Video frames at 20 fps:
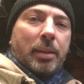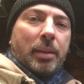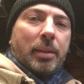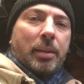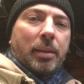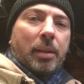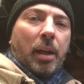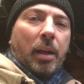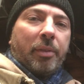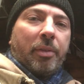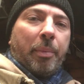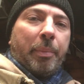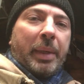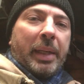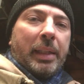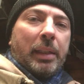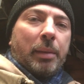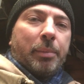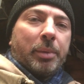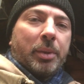This is kind of a
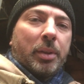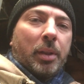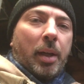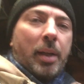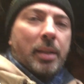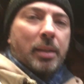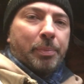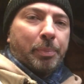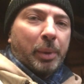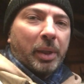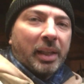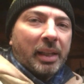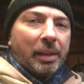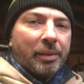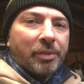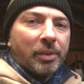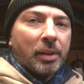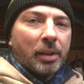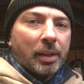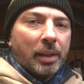medium size, but
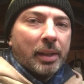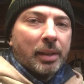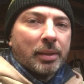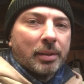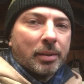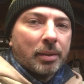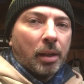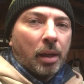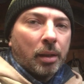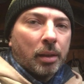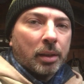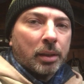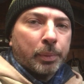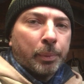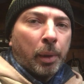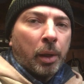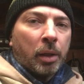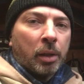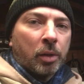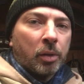even this on a
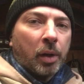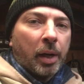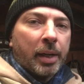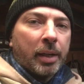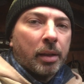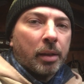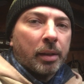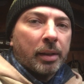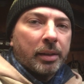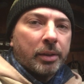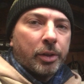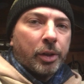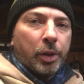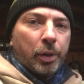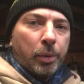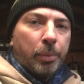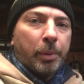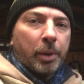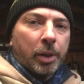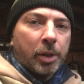small grinder is
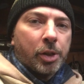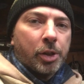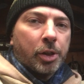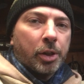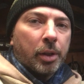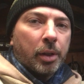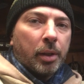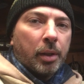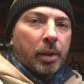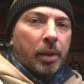too much.